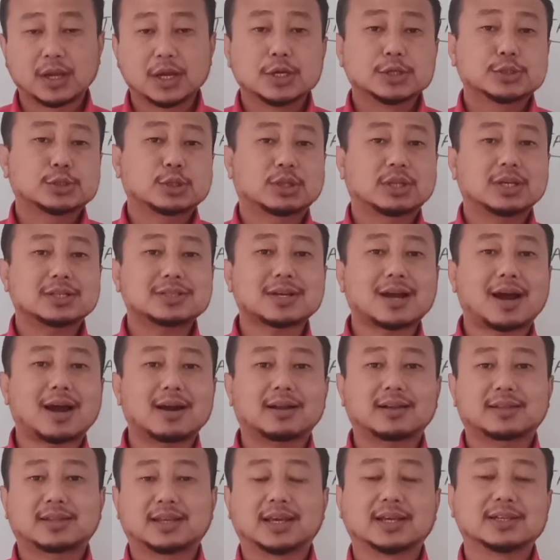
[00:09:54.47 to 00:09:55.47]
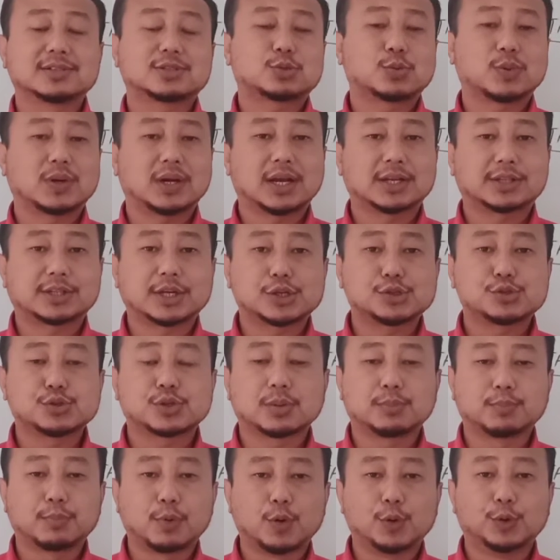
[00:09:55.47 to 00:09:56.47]
So these are the things related to
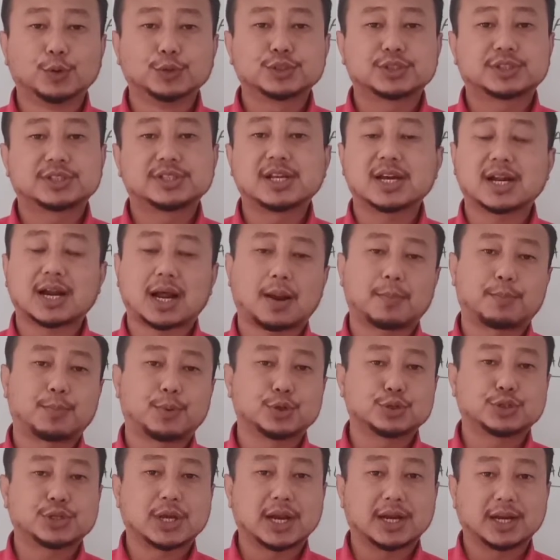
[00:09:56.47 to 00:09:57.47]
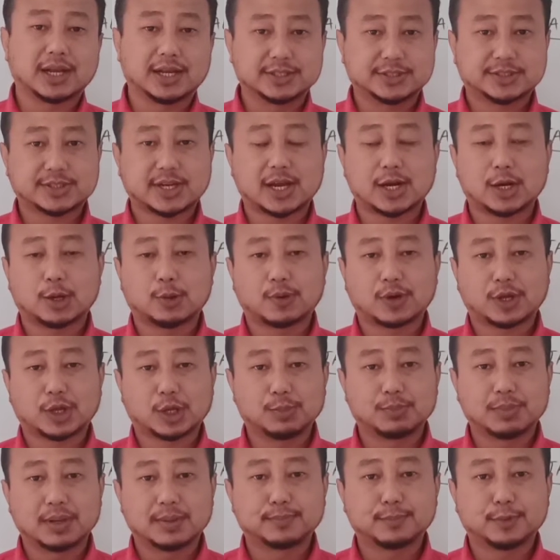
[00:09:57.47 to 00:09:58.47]
the bones that are present inside our
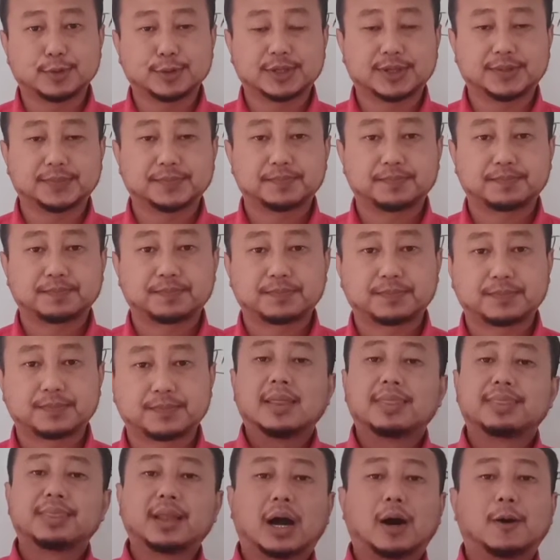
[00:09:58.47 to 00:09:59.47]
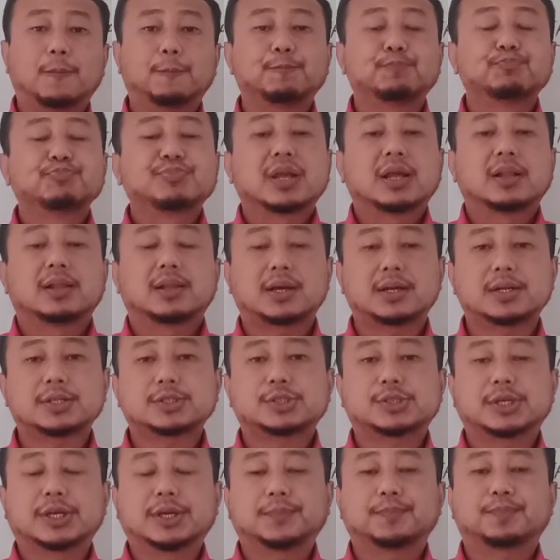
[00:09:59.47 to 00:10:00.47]
human body. Now, let
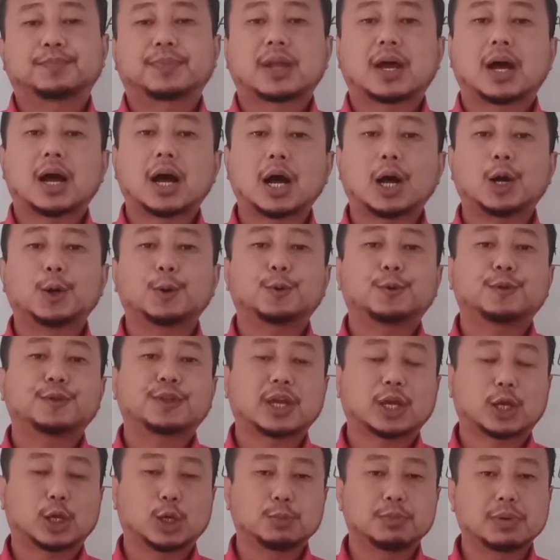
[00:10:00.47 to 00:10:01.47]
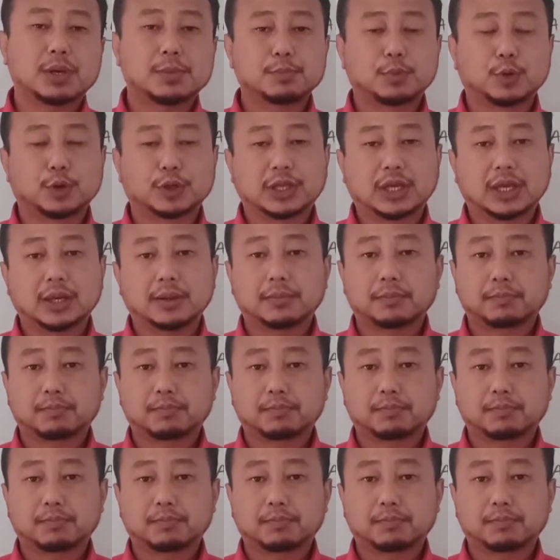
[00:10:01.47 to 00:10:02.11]
us see how the human body